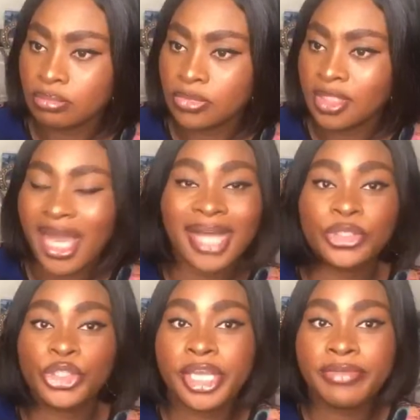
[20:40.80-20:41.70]

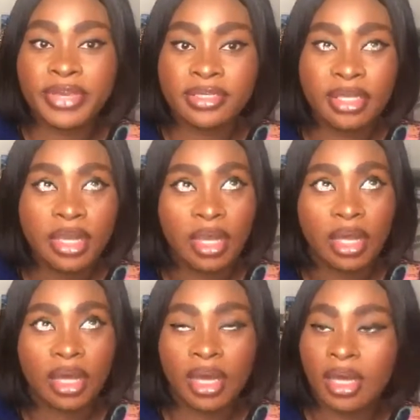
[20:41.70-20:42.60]
achieving
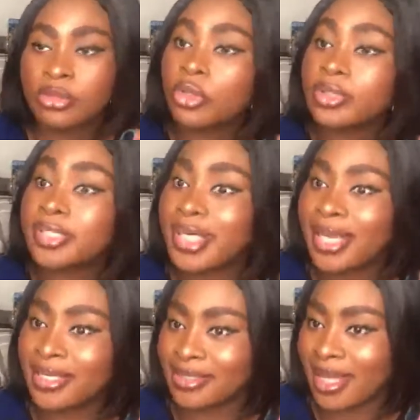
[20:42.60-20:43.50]
those
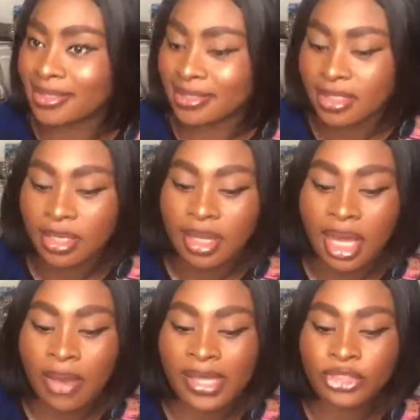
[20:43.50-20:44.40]
things that
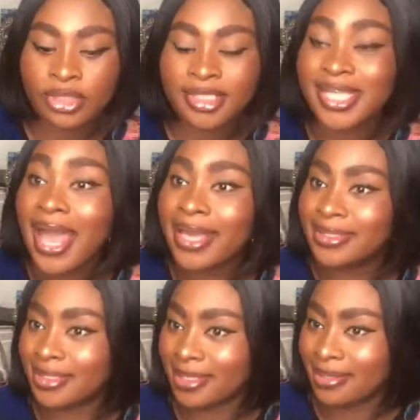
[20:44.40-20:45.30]
our
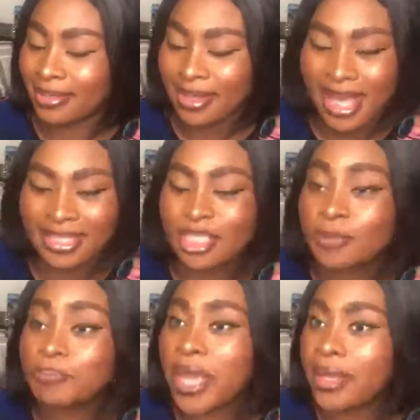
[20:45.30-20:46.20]
society
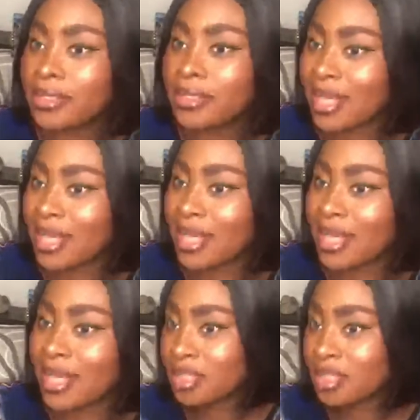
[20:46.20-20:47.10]
has
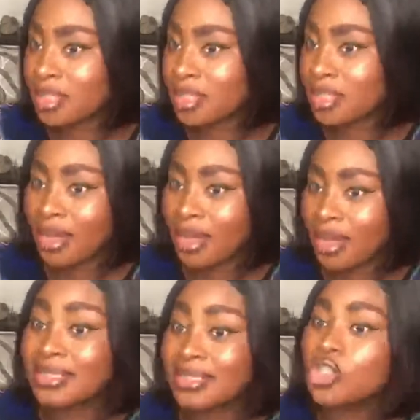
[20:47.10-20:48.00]
spelled
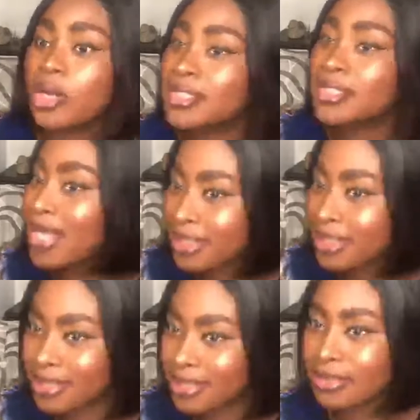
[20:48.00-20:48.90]
out as
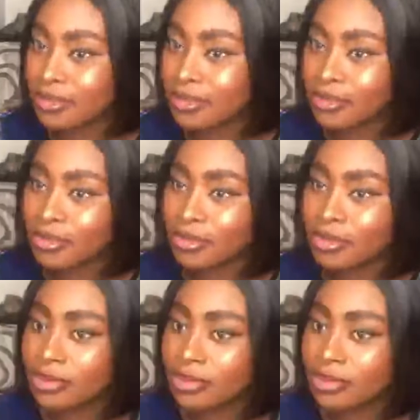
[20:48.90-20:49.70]
success.